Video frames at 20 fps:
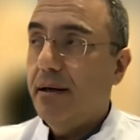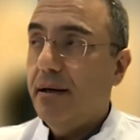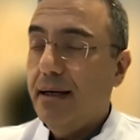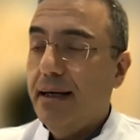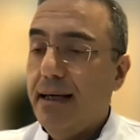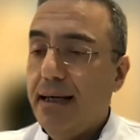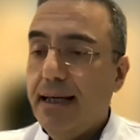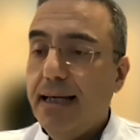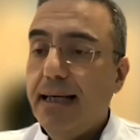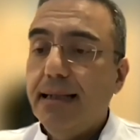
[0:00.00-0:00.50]

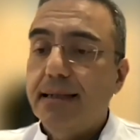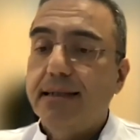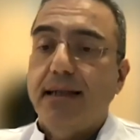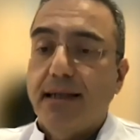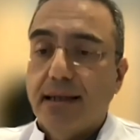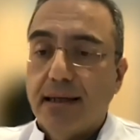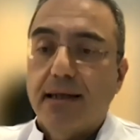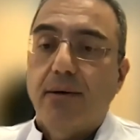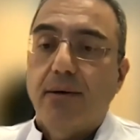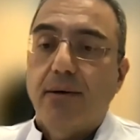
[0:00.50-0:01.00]

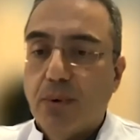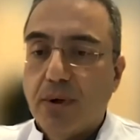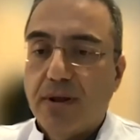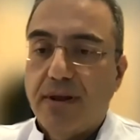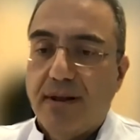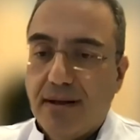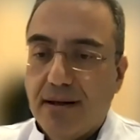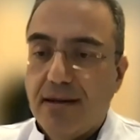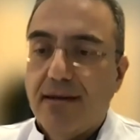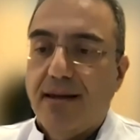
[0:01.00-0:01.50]
heating
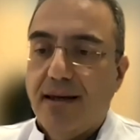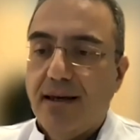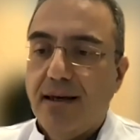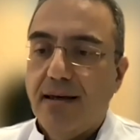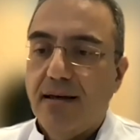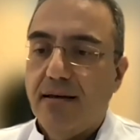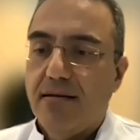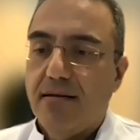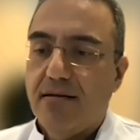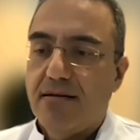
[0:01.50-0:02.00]
within
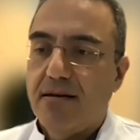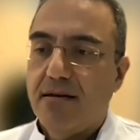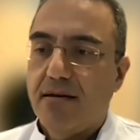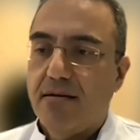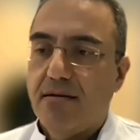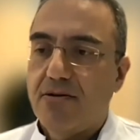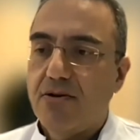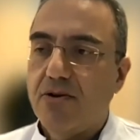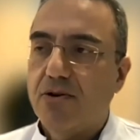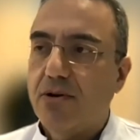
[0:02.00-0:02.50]
the
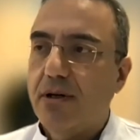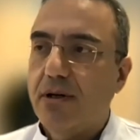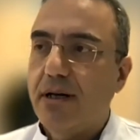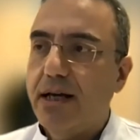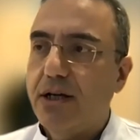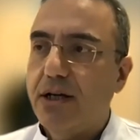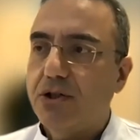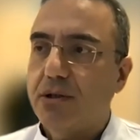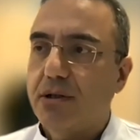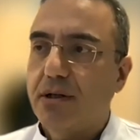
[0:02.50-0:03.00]

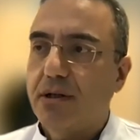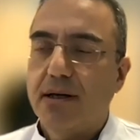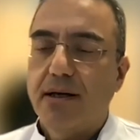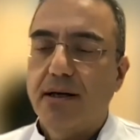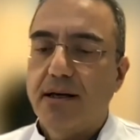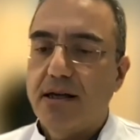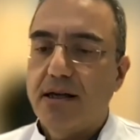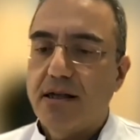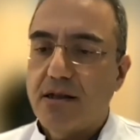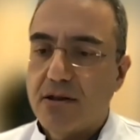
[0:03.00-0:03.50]
circulation
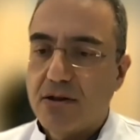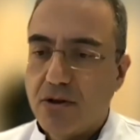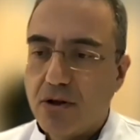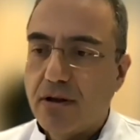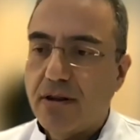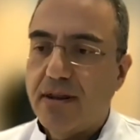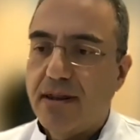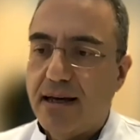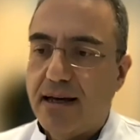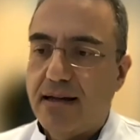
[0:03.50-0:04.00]
is
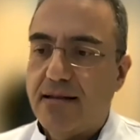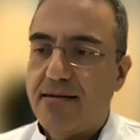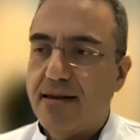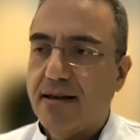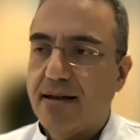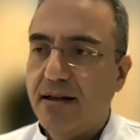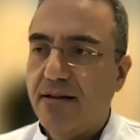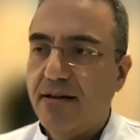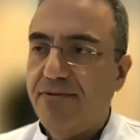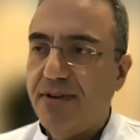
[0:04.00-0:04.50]
not that
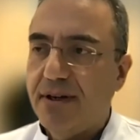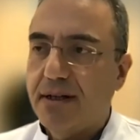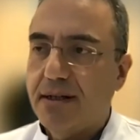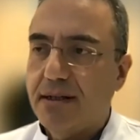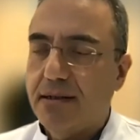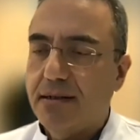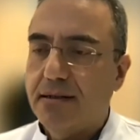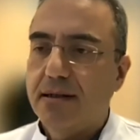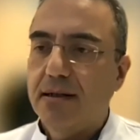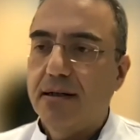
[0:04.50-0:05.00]

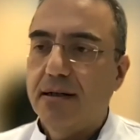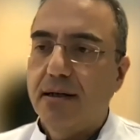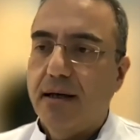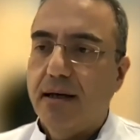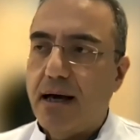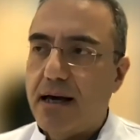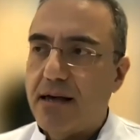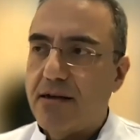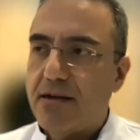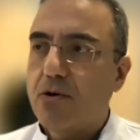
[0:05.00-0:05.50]
significant
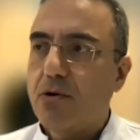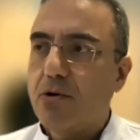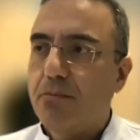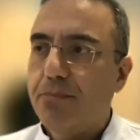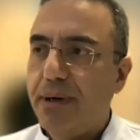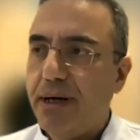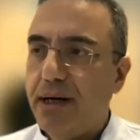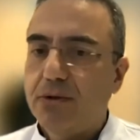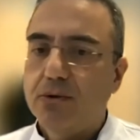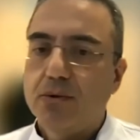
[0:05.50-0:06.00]
as
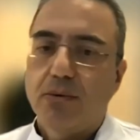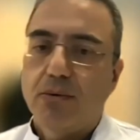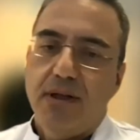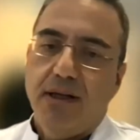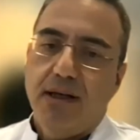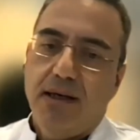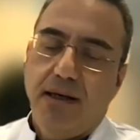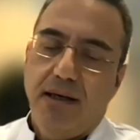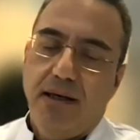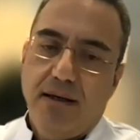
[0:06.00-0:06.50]
compared to
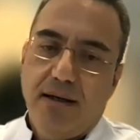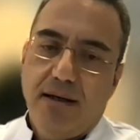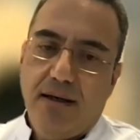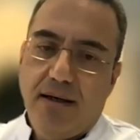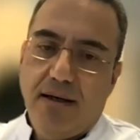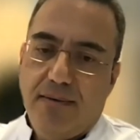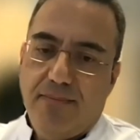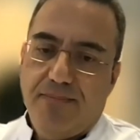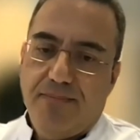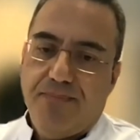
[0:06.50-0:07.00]
the
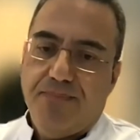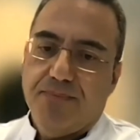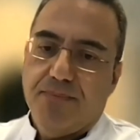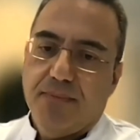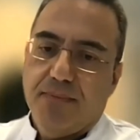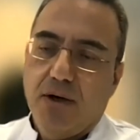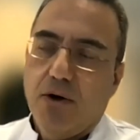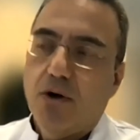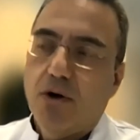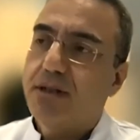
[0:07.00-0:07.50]

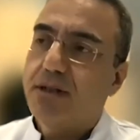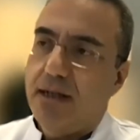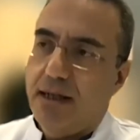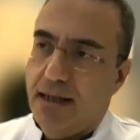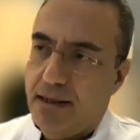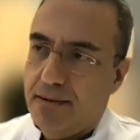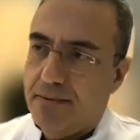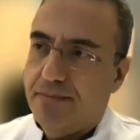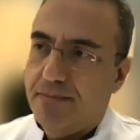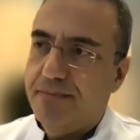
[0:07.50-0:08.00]

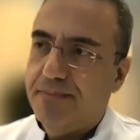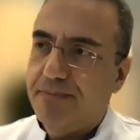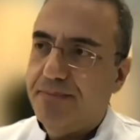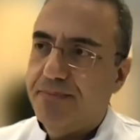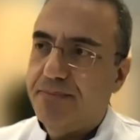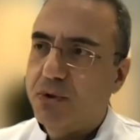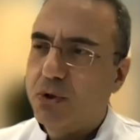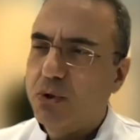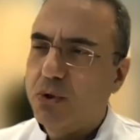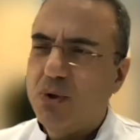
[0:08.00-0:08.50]
octalin. Do